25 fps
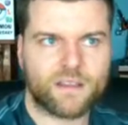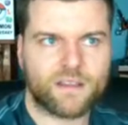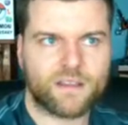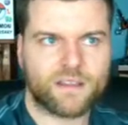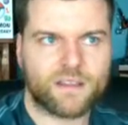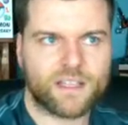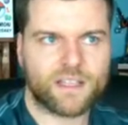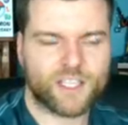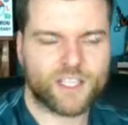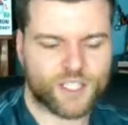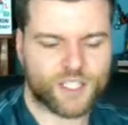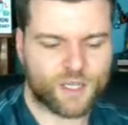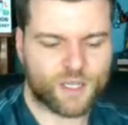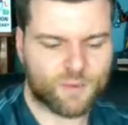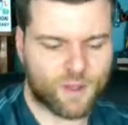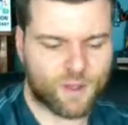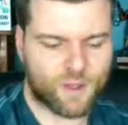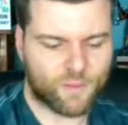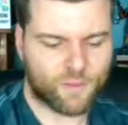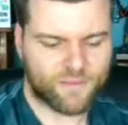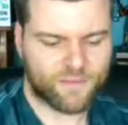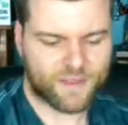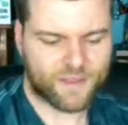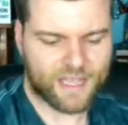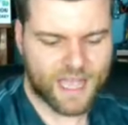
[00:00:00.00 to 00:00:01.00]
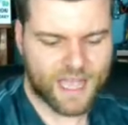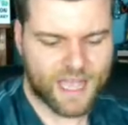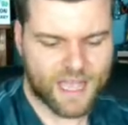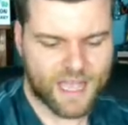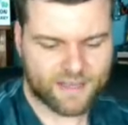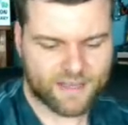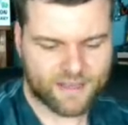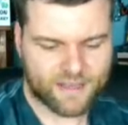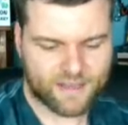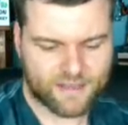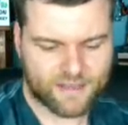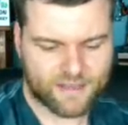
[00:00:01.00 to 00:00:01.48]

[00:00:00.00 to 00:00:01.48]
See what we've got.